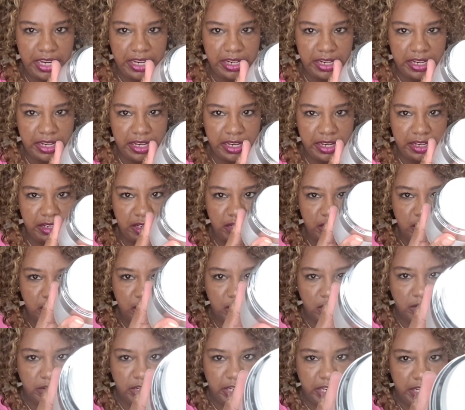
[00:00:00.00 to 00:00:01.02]
All right.
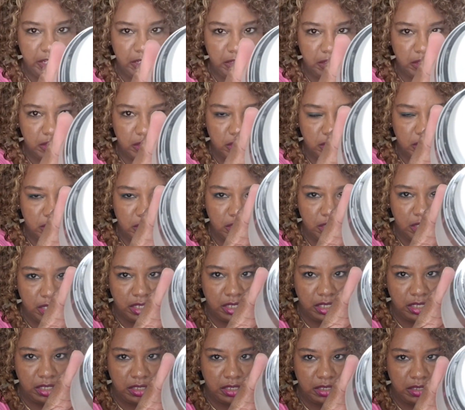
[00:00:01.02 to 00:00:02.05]

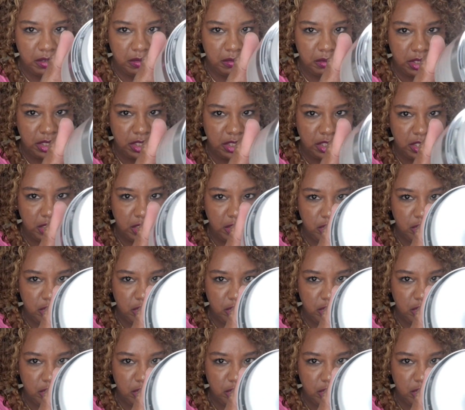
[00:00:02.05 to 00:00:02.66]
Let's see. Just trying to